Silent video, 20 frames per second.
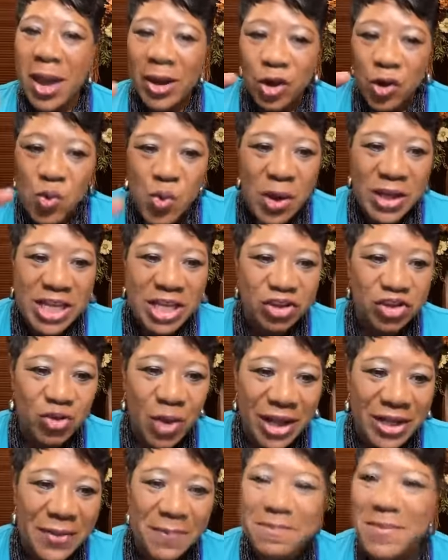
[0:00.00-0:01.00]
no matter what he
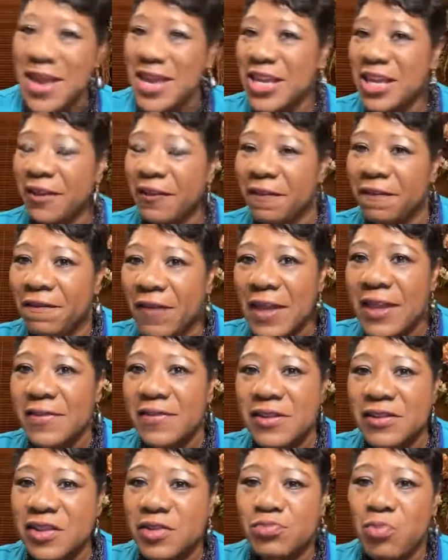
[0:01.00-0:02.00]
is trying to make you
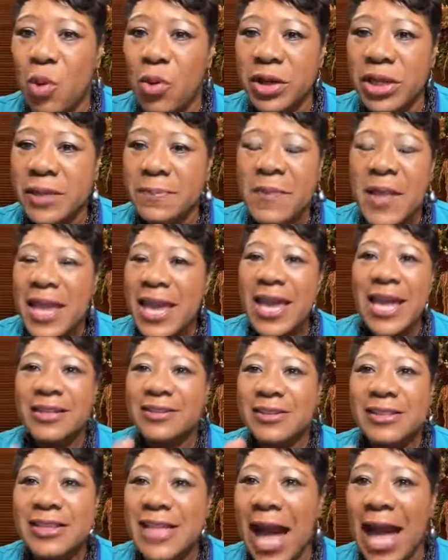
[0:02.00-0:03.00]
think this morning,
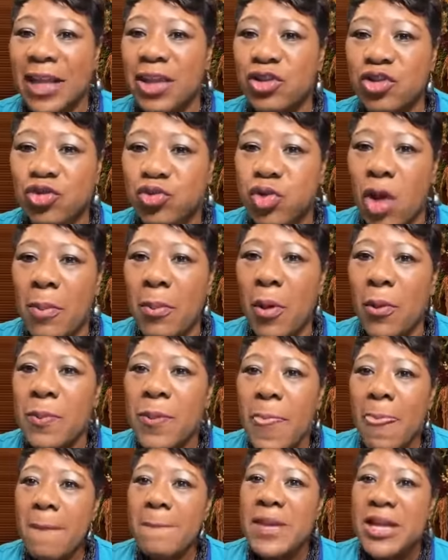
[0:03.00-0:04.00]
it's not in
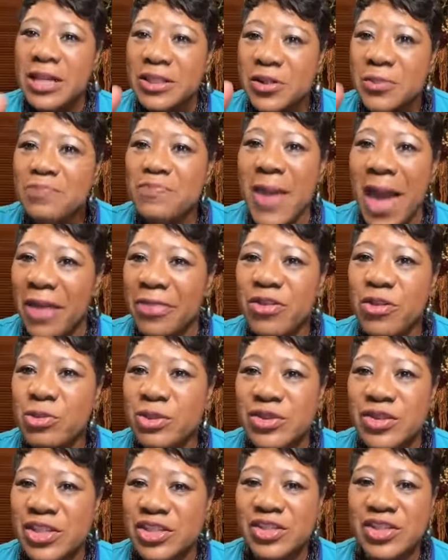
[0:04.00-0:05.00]
trouble because
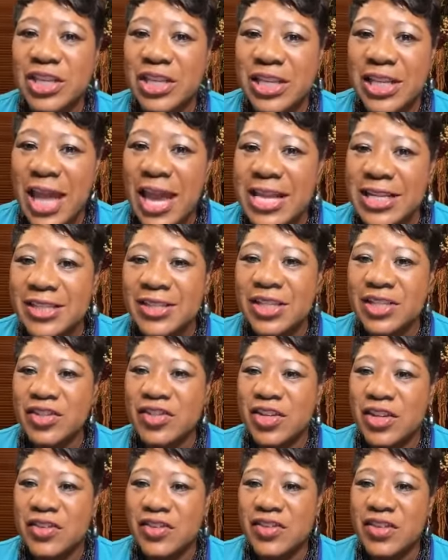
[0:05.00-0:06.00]
Matthew 16 and
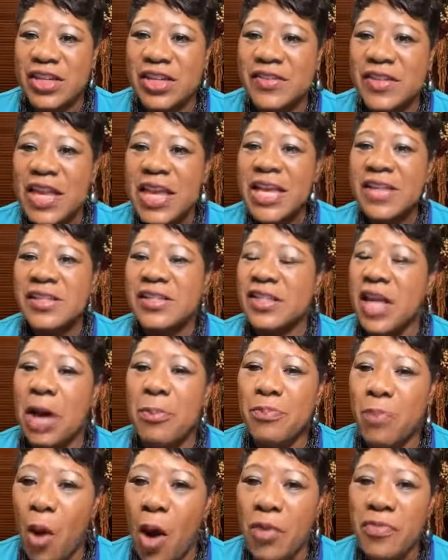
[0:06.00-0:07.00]
18 says this,
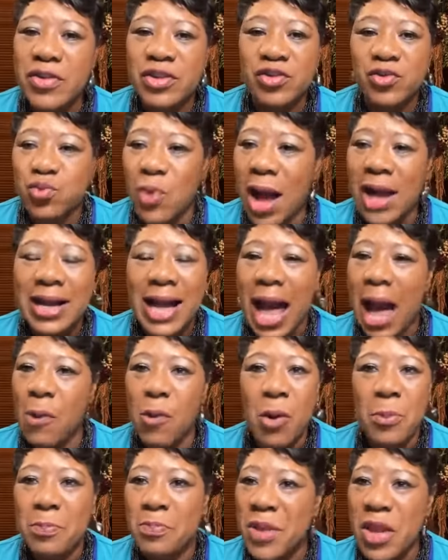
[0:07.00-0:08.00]
says, upon this rock
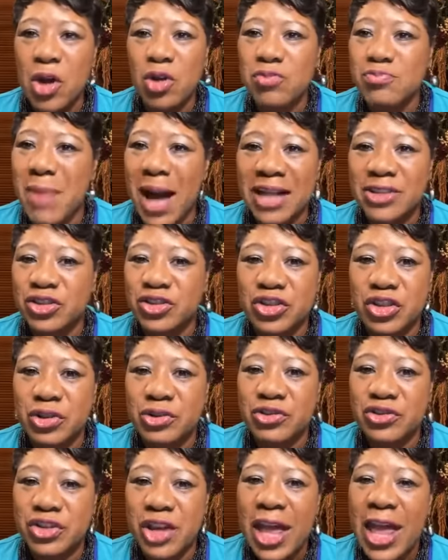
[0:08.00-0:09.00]
I will build my
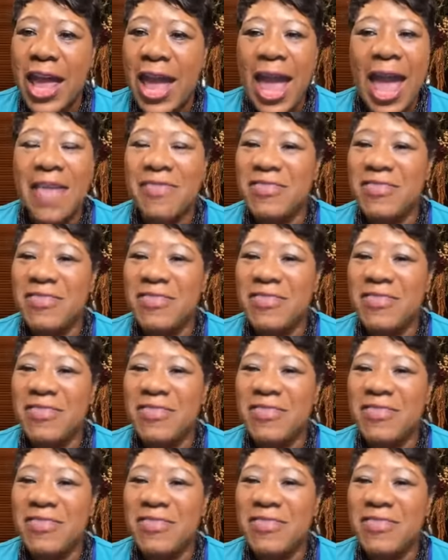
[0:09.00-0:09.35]
church